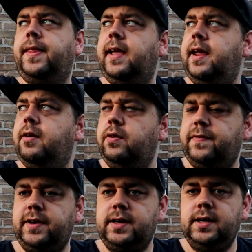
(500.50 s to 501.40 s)
get out of
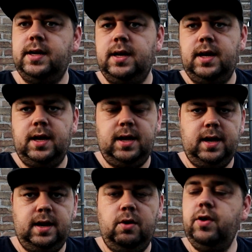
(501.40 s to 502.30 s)
here.
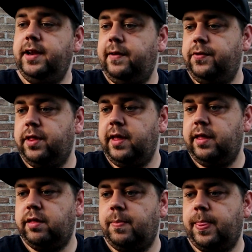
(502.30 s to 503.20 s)
The only difference
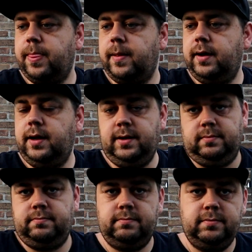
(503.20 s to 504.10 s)
is
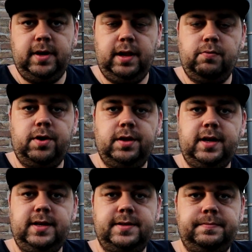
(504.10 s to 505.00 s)
it's
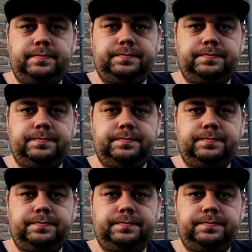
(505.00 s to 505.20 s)
watertight.